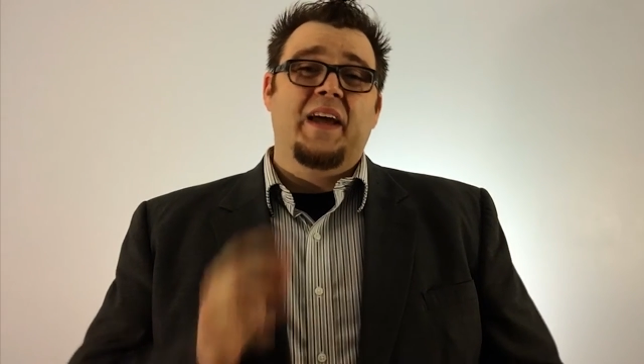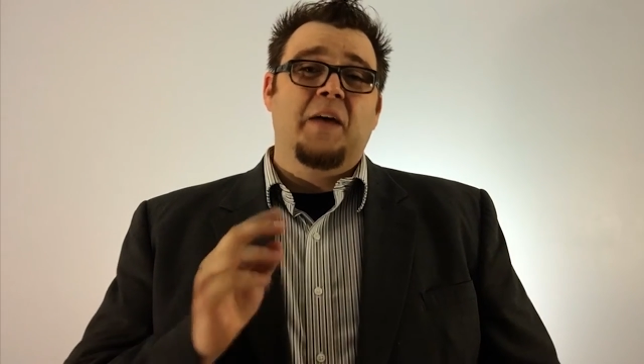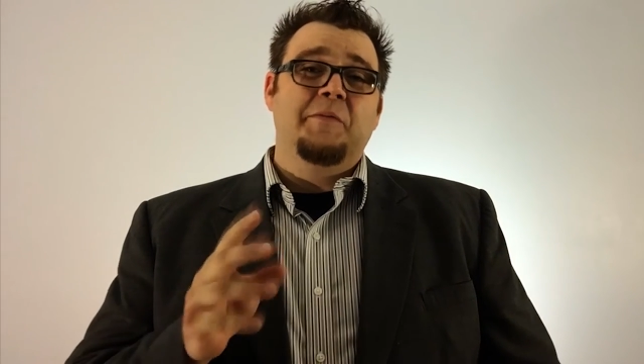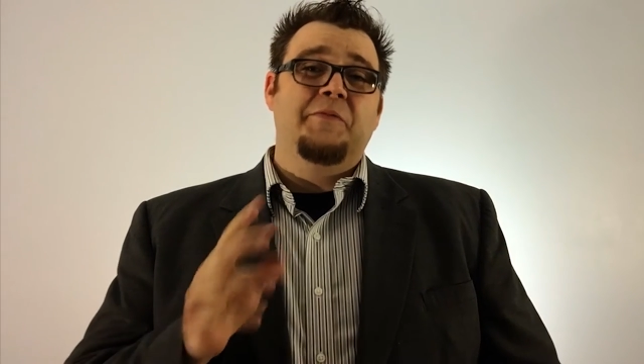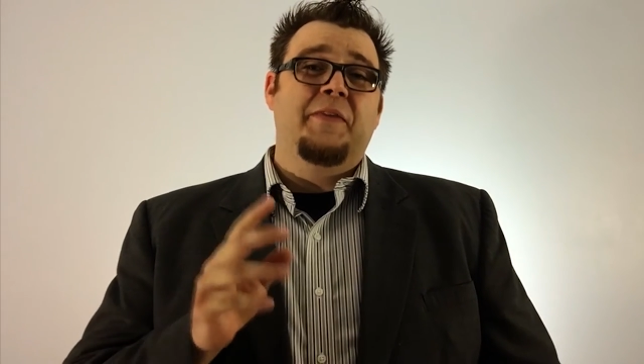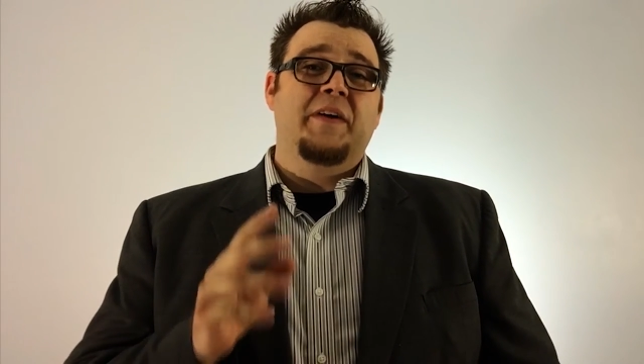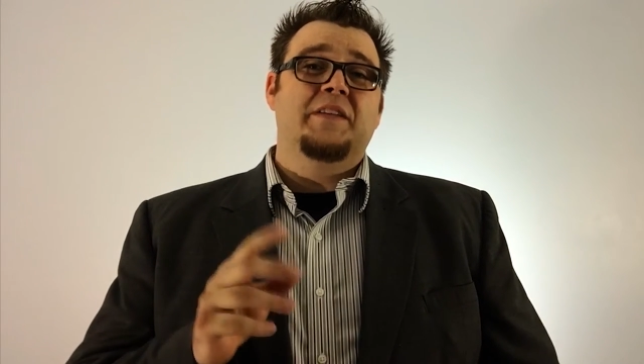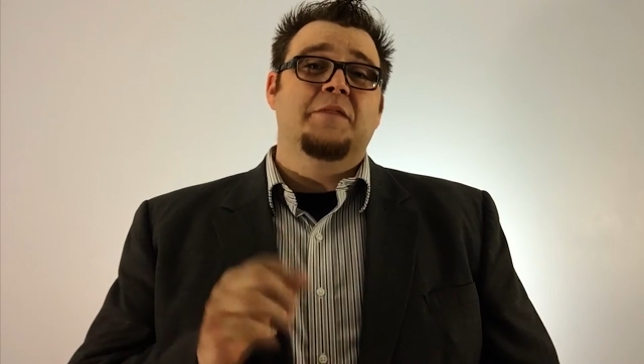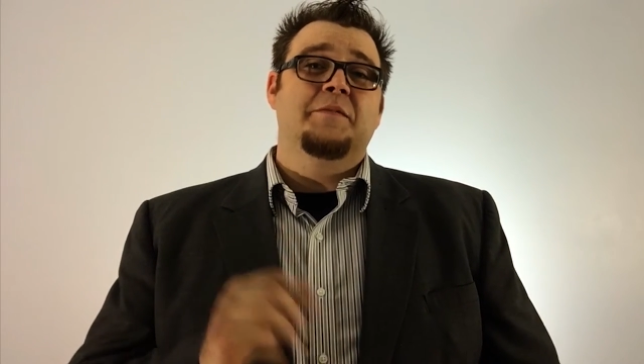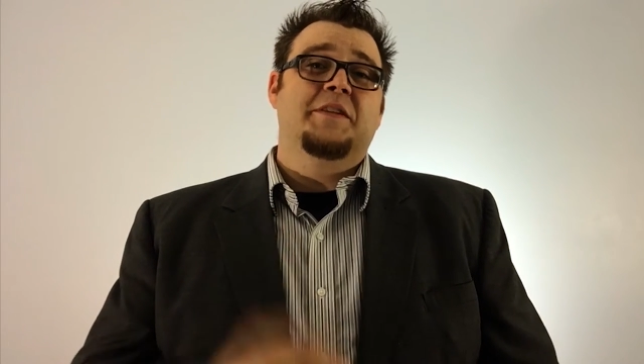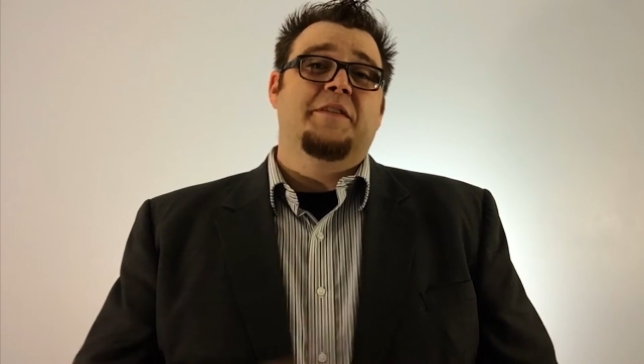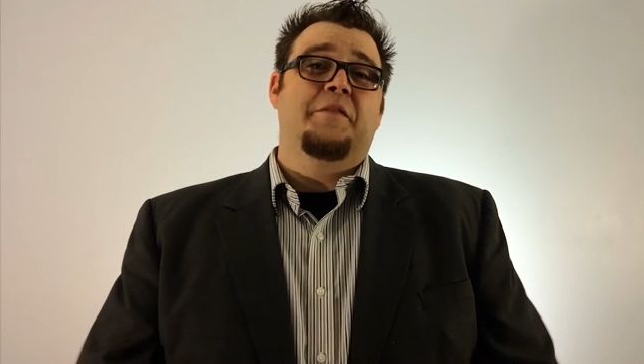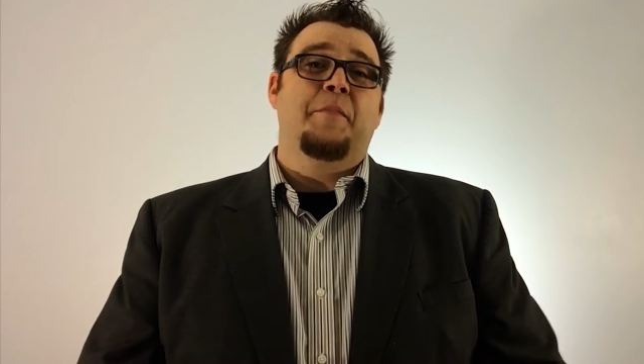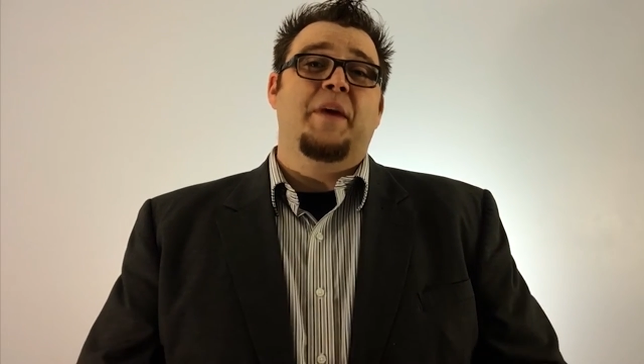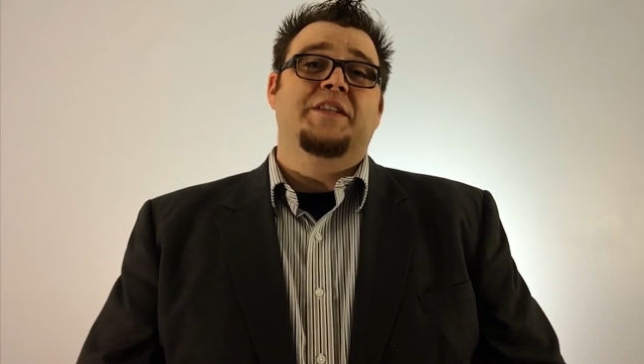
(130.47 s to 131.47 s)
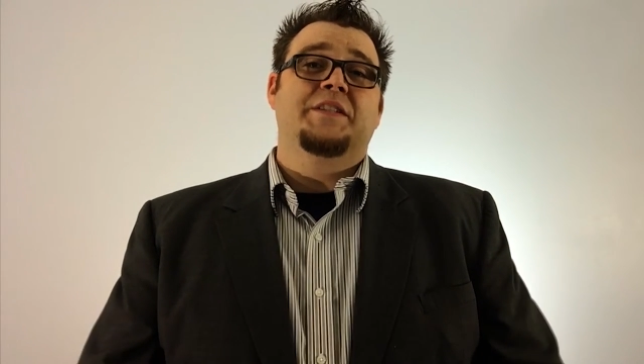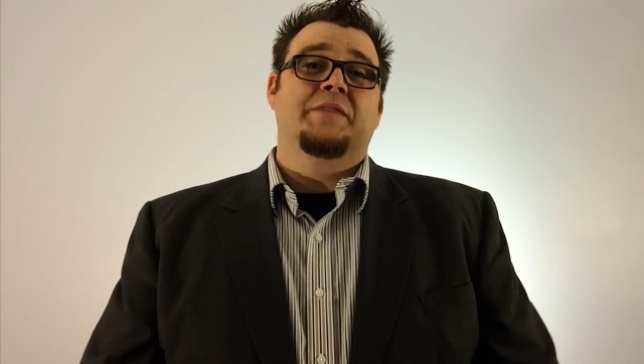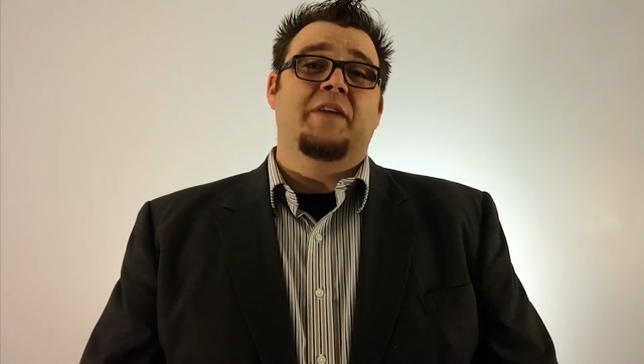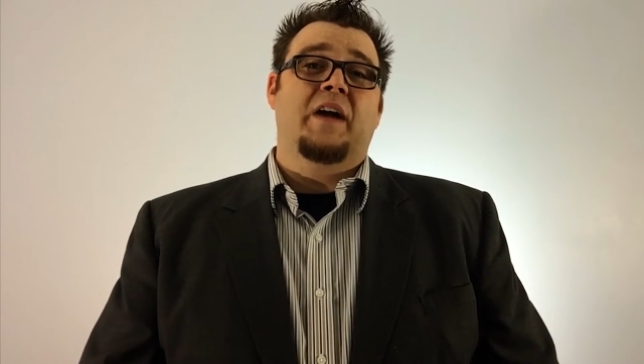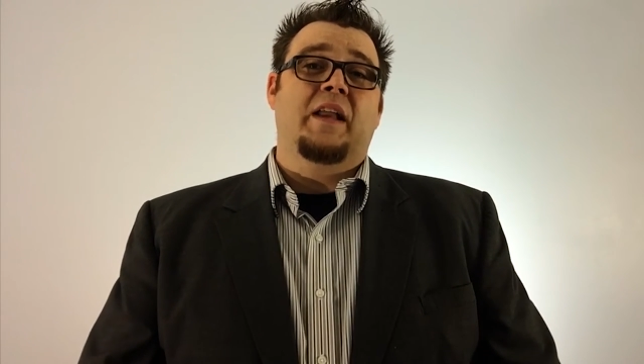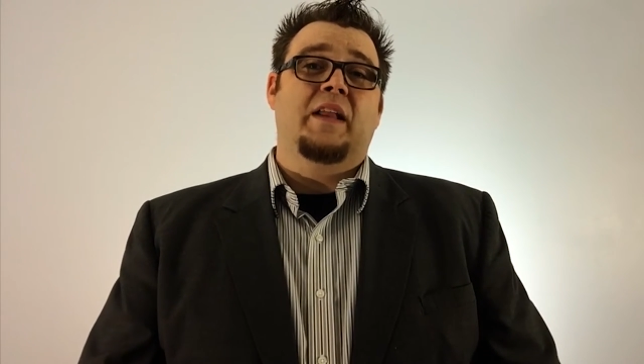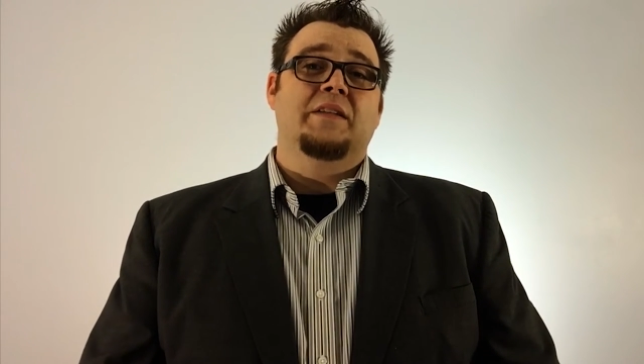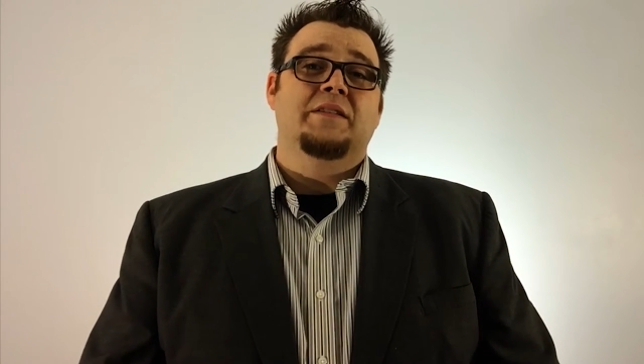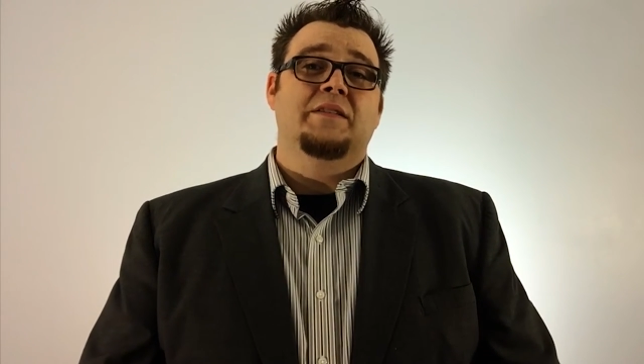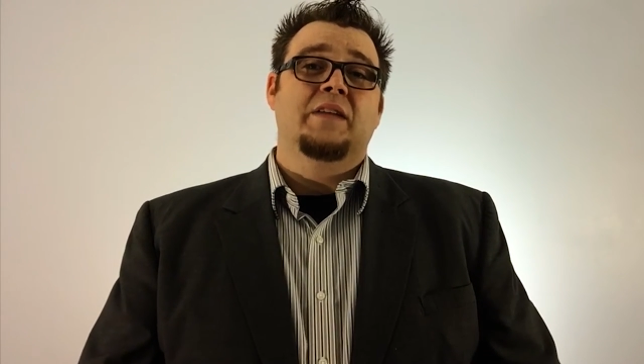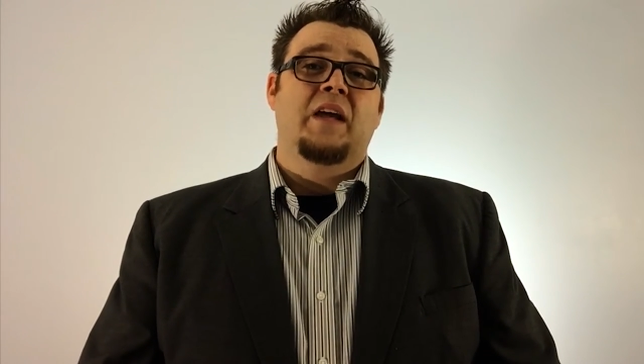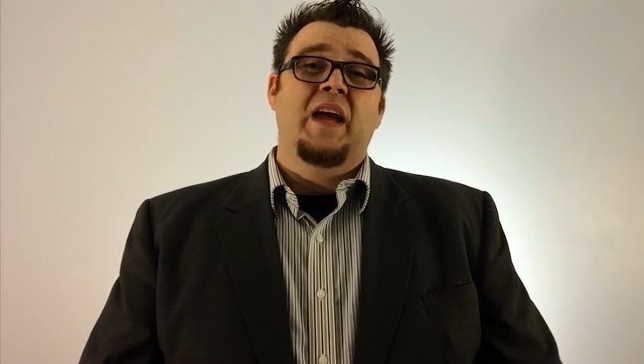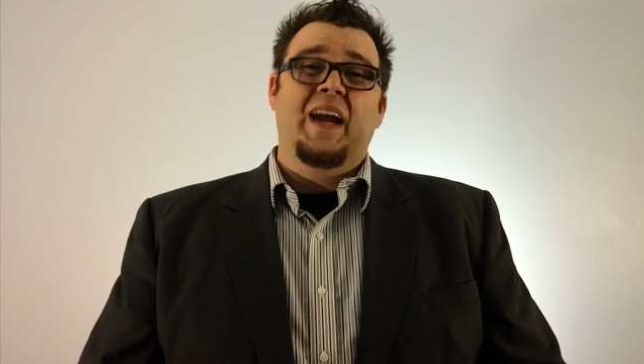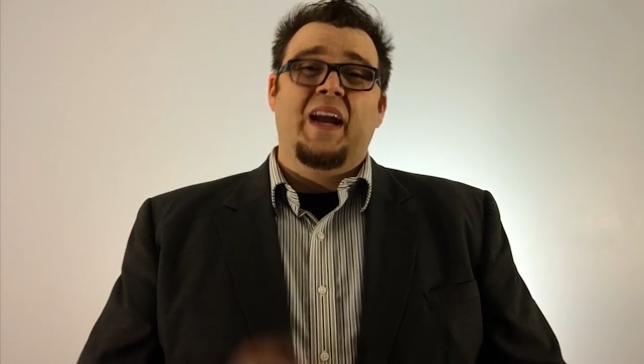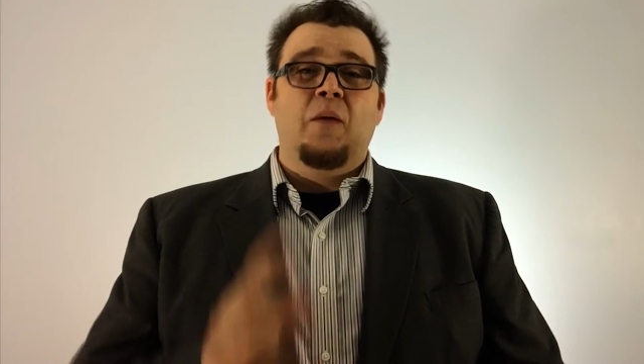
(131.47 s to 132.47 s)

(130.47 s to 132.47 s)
that helps victims of domestic violence